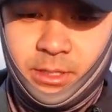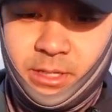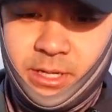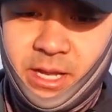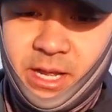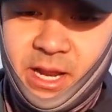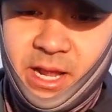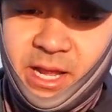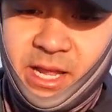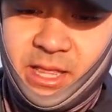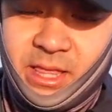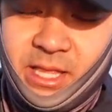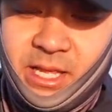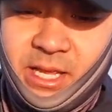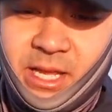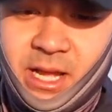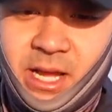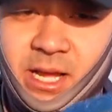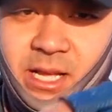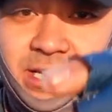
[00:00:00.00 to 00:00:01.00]
then I get
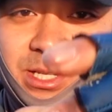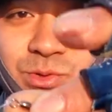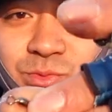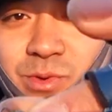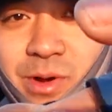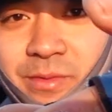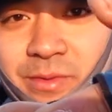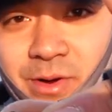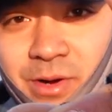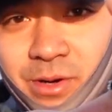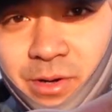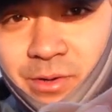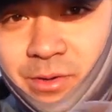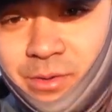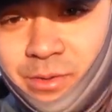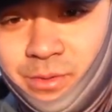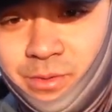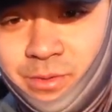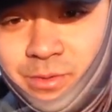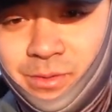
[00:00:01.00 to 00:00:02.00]
the uh, swivel
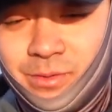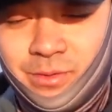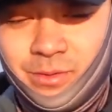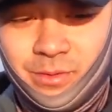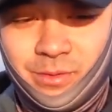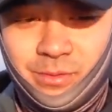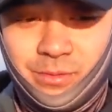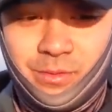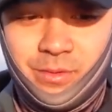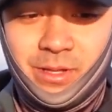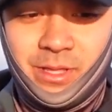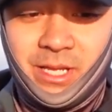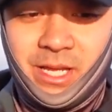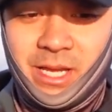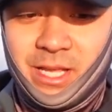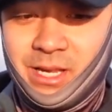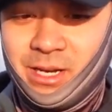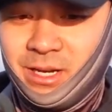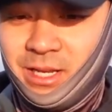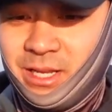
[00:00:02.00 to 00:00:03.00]
with
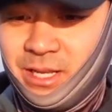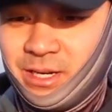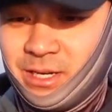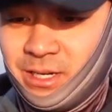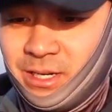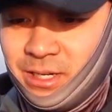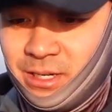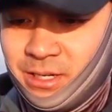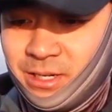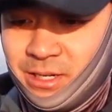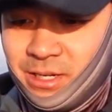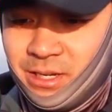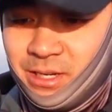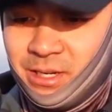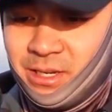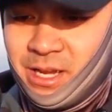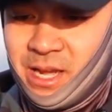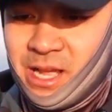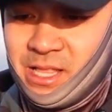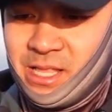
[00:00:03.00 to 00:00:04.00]
the other leader.
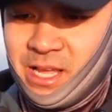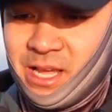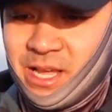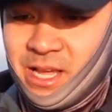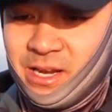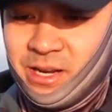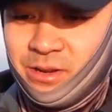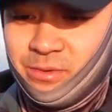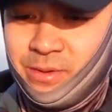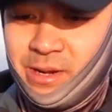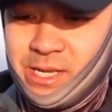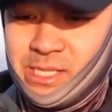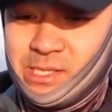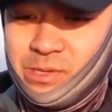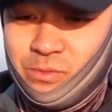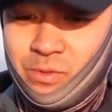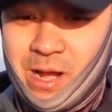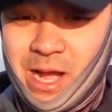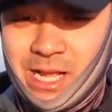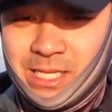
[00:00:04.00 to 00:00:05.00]
And then the
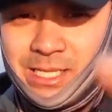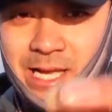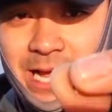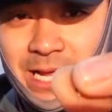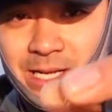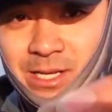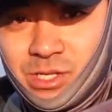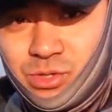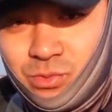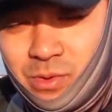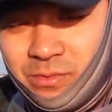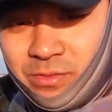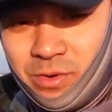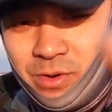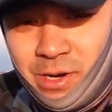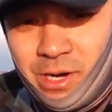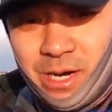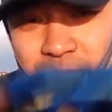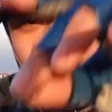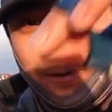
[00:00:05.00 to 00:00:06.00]
reason why I tied the swivel
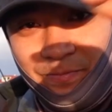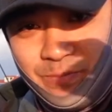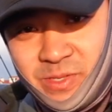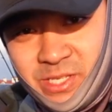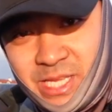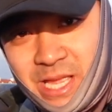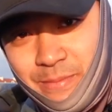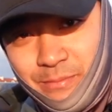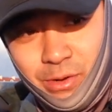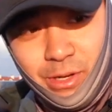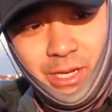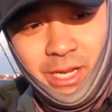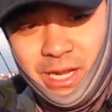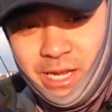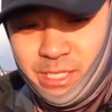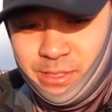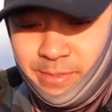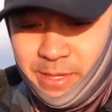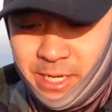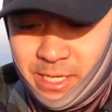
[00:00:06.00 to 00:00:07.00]
on separately
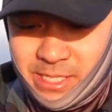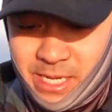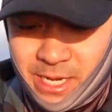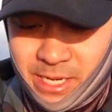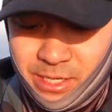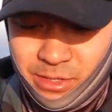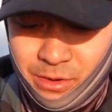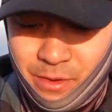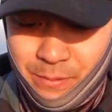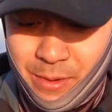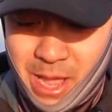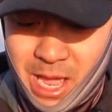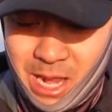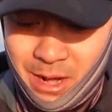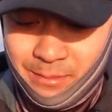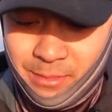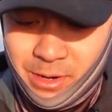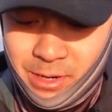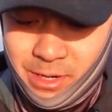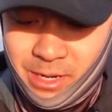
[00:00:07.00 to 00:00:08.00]
is because I can do a
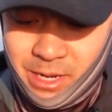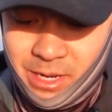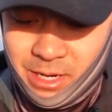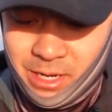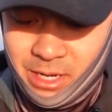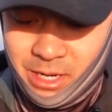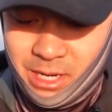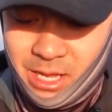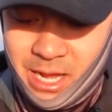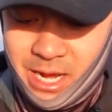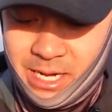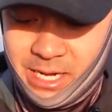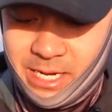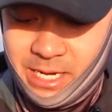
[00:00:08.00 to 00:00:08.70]
Palomar knot a lot